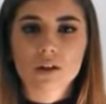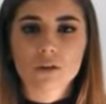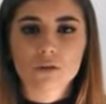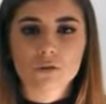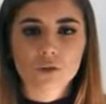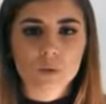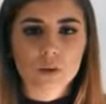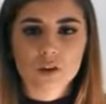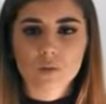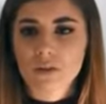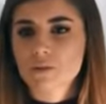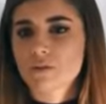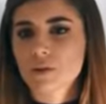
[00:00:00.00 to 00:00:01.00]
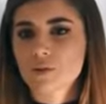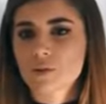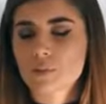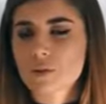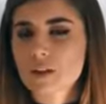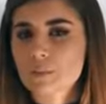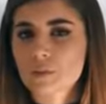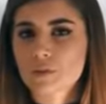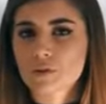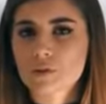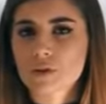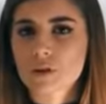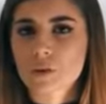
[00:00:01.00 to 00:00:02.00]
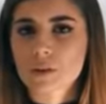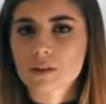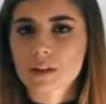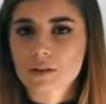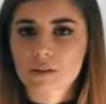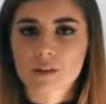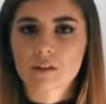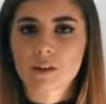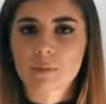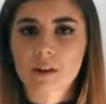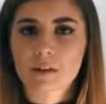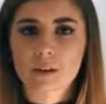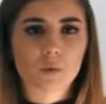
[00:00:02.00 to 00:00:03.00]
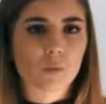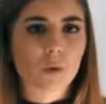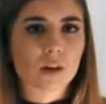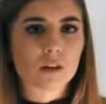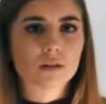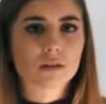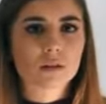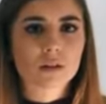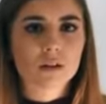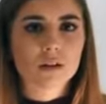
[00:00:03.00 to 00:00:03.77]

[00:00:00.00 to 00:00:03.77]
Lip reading: So just because we're different to other people doesn't always necessarily mean that we're weird.